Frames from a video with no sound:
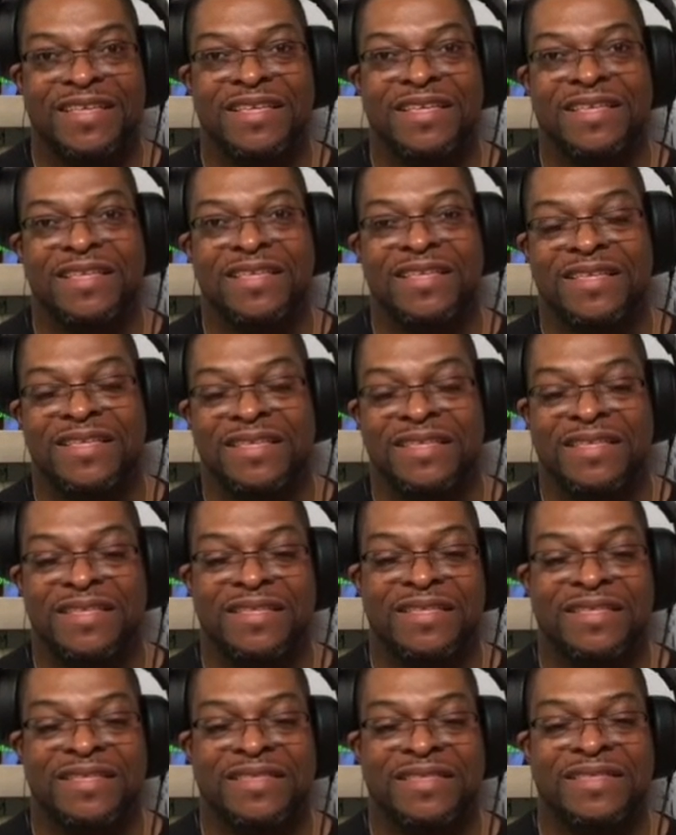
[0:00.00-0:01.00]

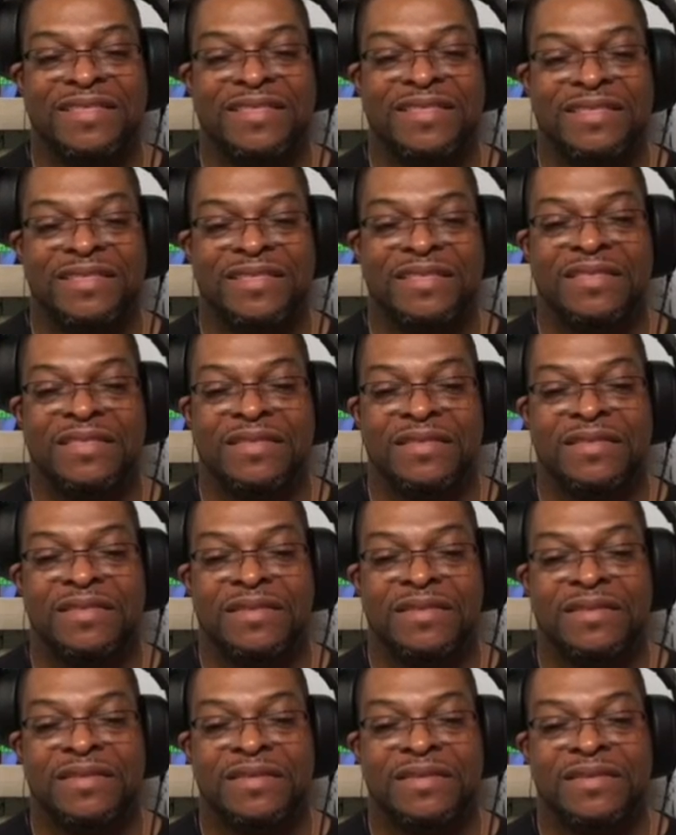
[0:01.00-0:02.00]

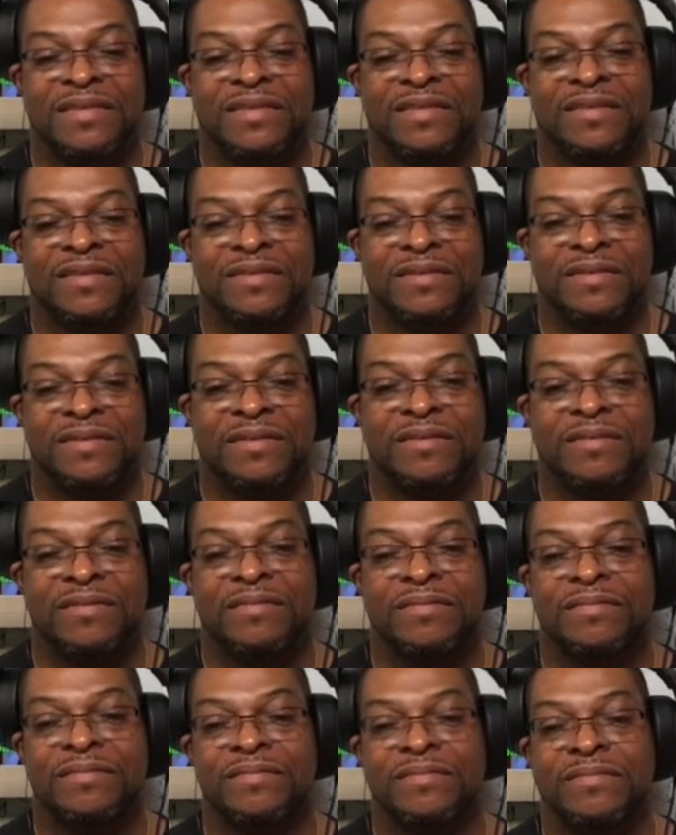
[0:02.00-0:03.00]

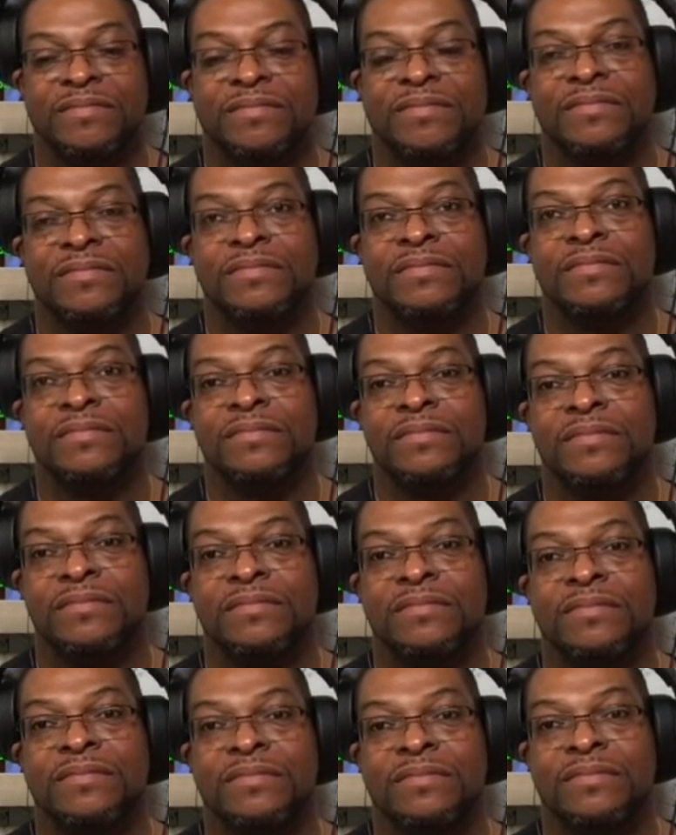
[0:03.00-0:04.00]

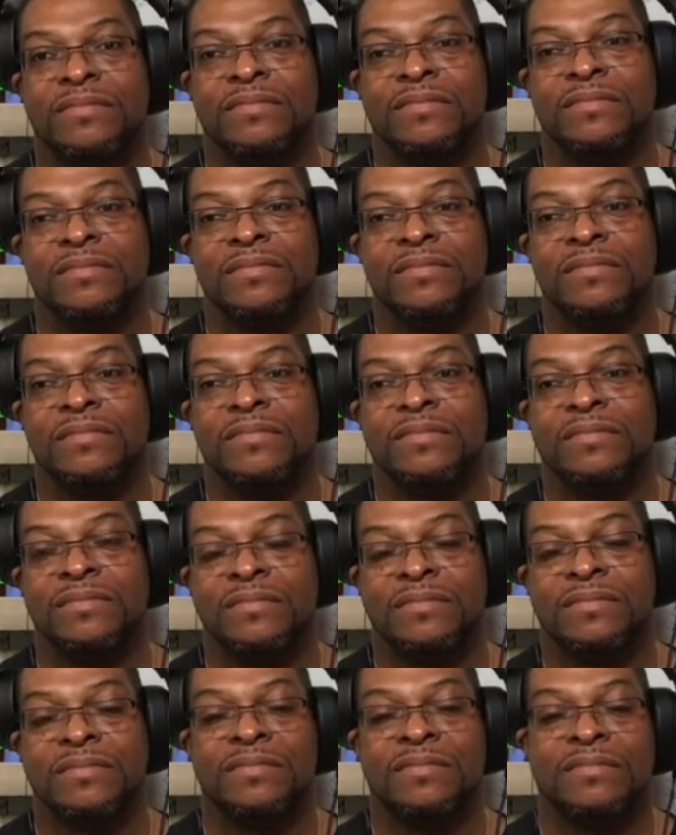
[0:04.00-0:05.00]

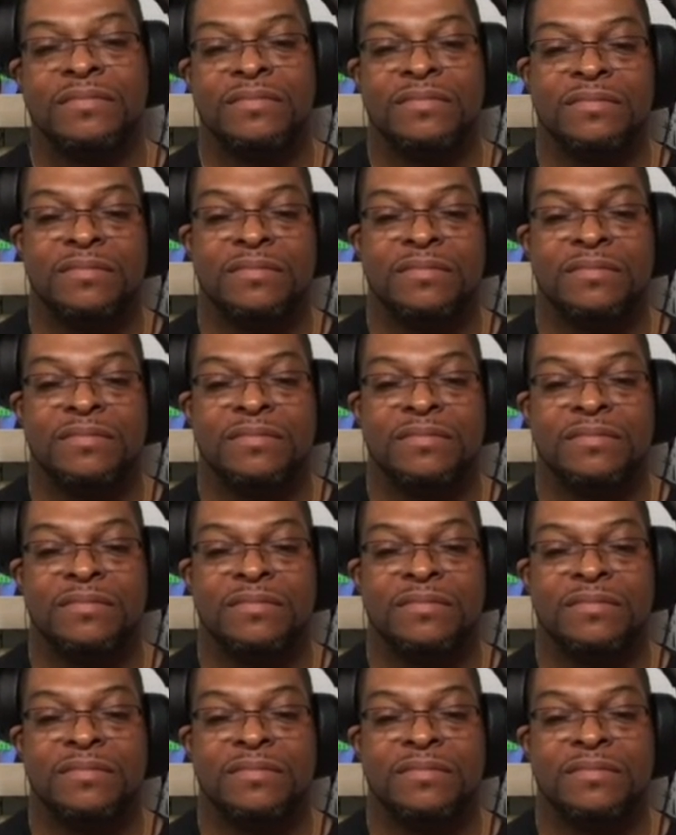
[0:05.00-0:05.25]
This person isn't speaking.